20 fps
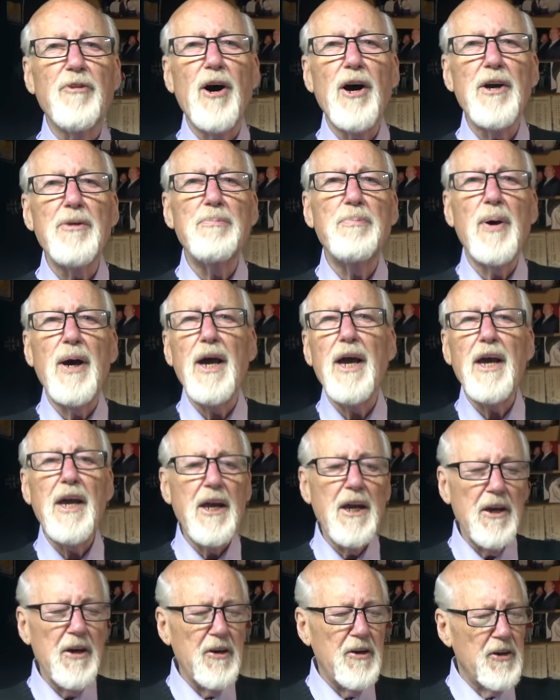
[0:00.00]
I
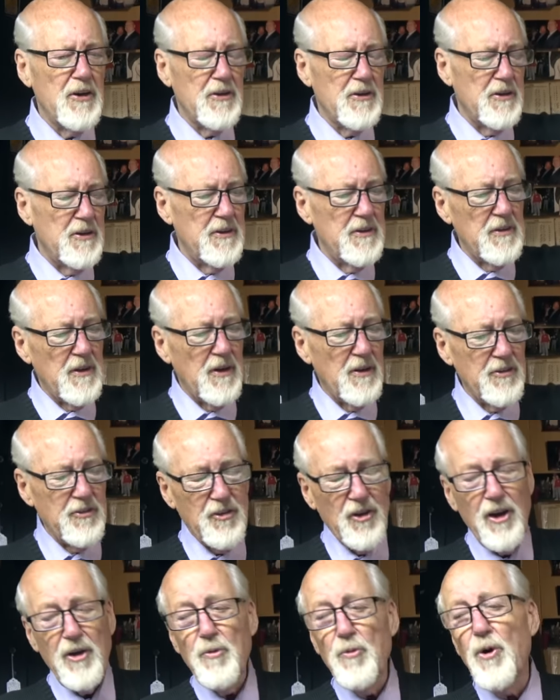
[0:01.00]
paid!" And uh, I'll
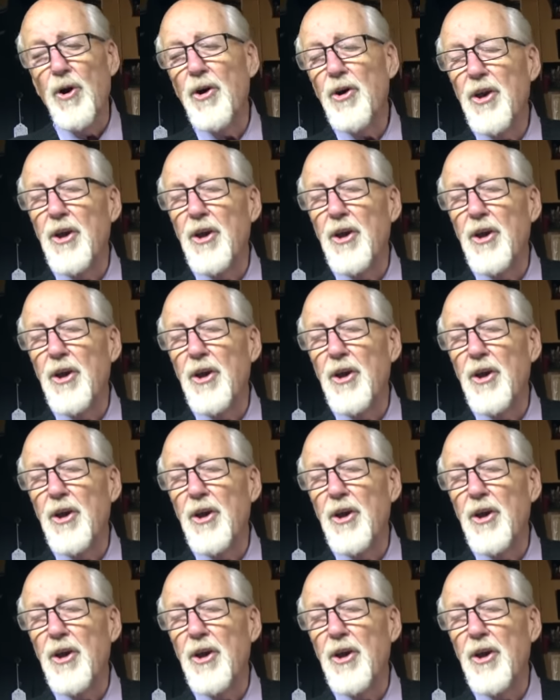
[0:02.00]
say, "Well,